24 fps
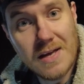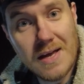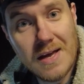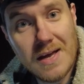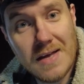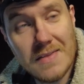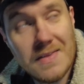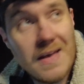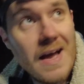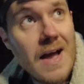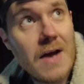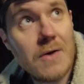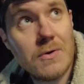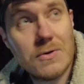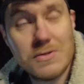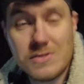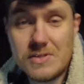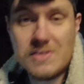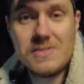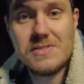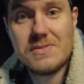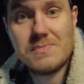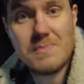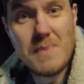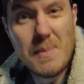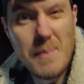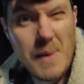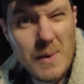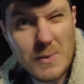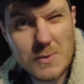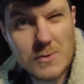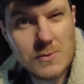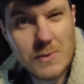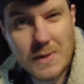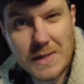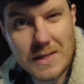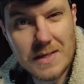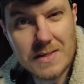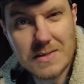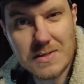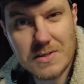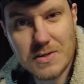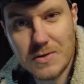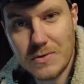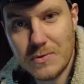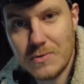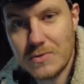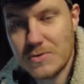and the house is about
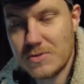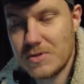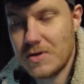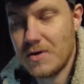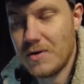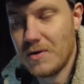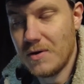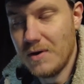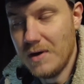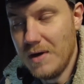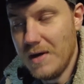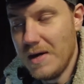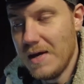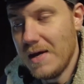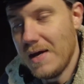22, so